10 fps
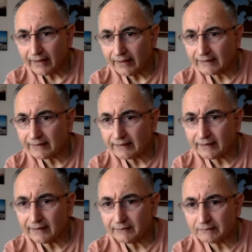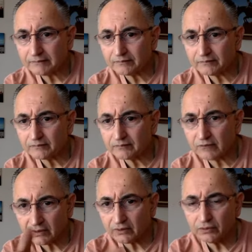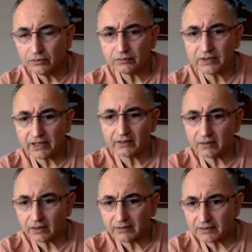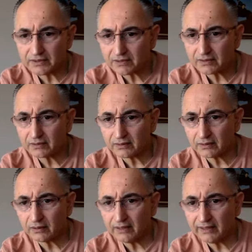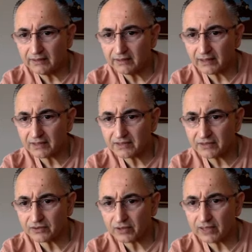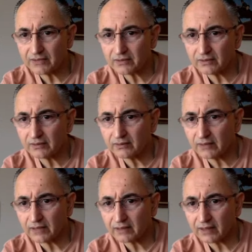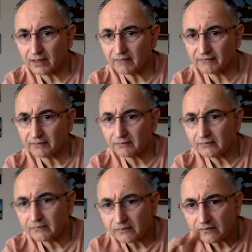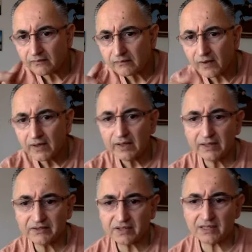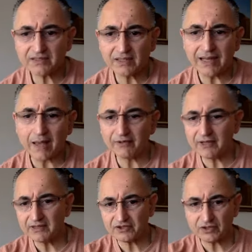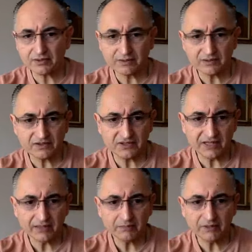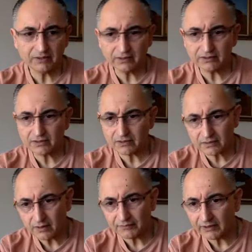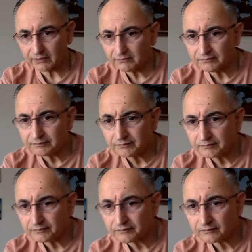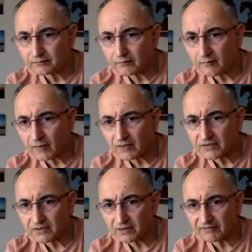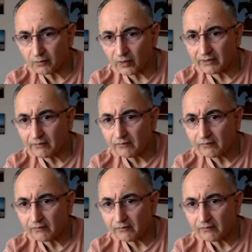and um, but do take a look at this link that I sent you guys. That kind of it's not as elaborate as just said it, but it's something. It's a different way.